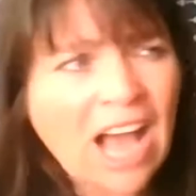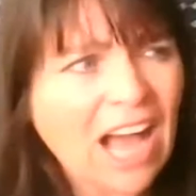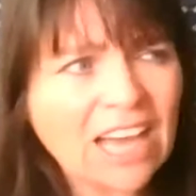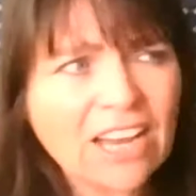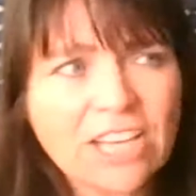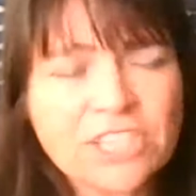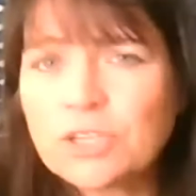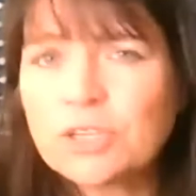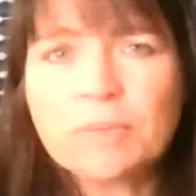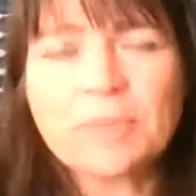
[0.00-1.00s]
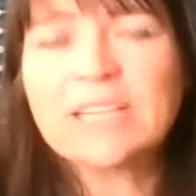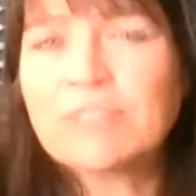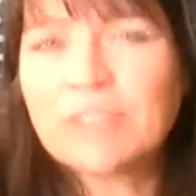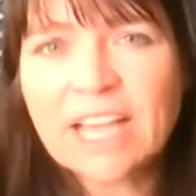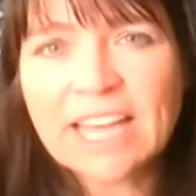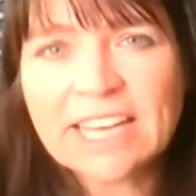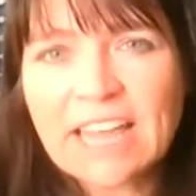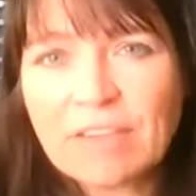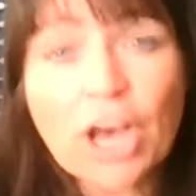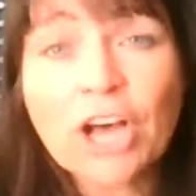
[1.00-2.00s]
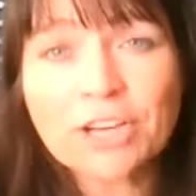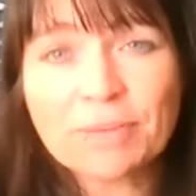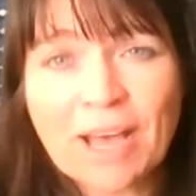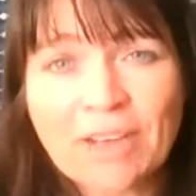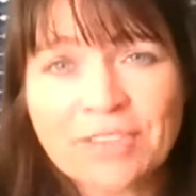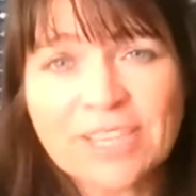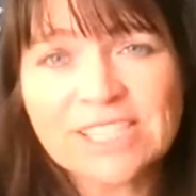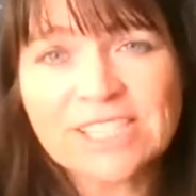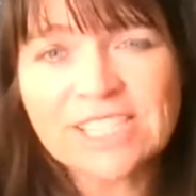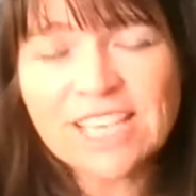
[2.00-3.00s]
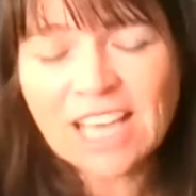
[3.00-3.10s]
And I just couldn't believe that I had never heard about this.